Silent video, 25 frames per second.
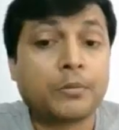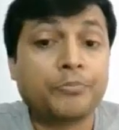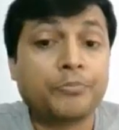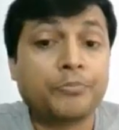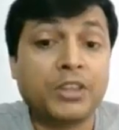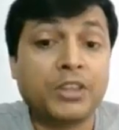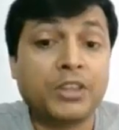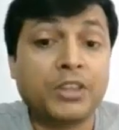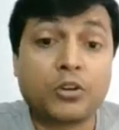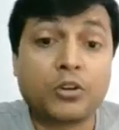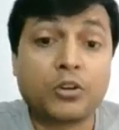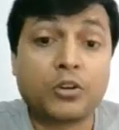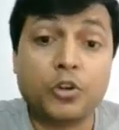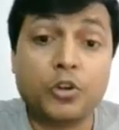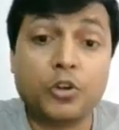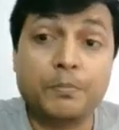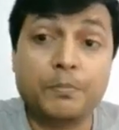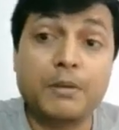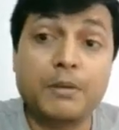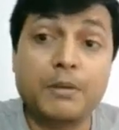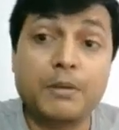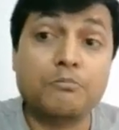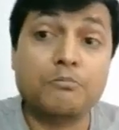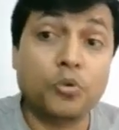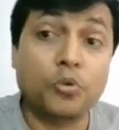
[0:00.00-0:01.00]
or
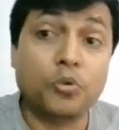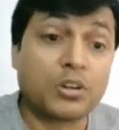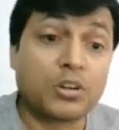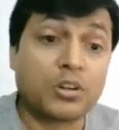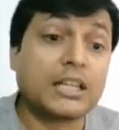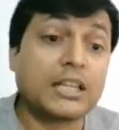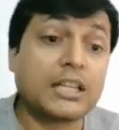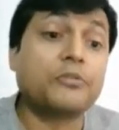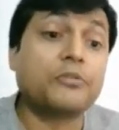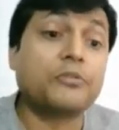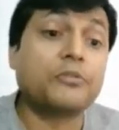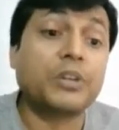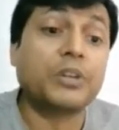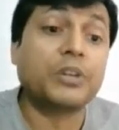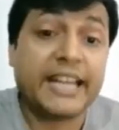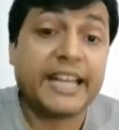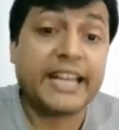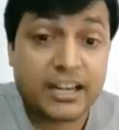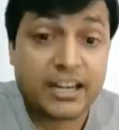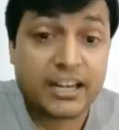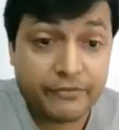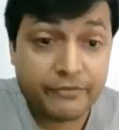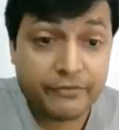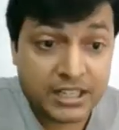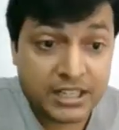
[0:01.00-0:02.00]
there could be more than
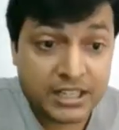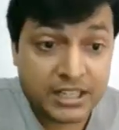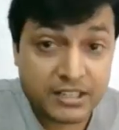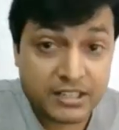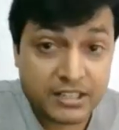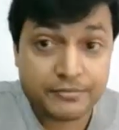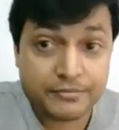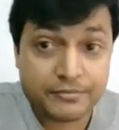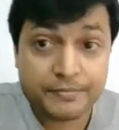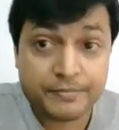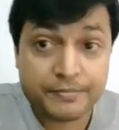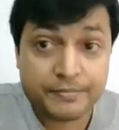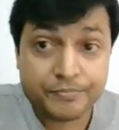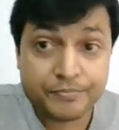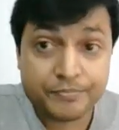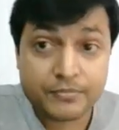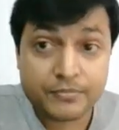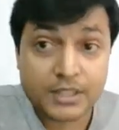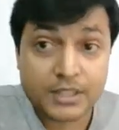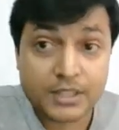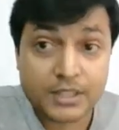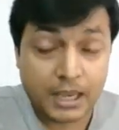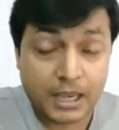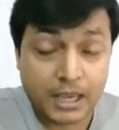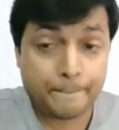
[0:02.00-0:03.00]
one adventive
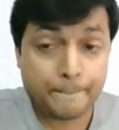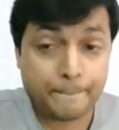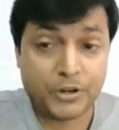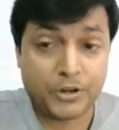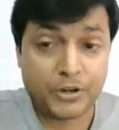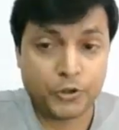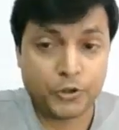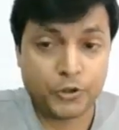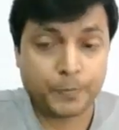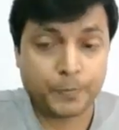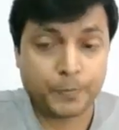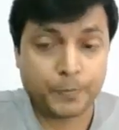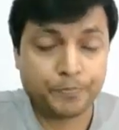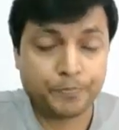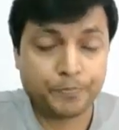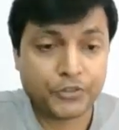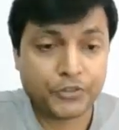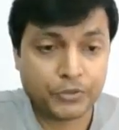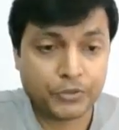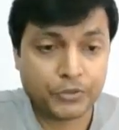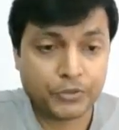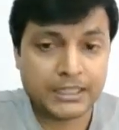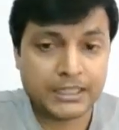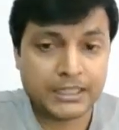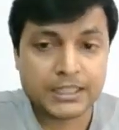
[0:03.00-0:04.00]
embryo,
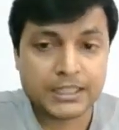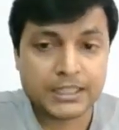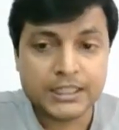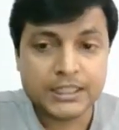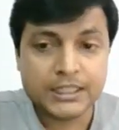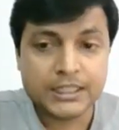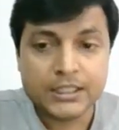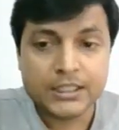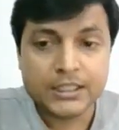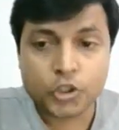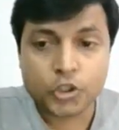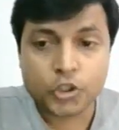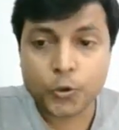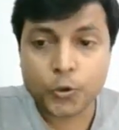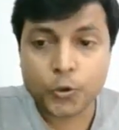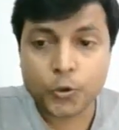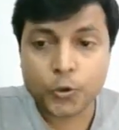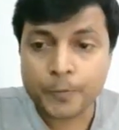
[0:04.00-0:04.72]
right?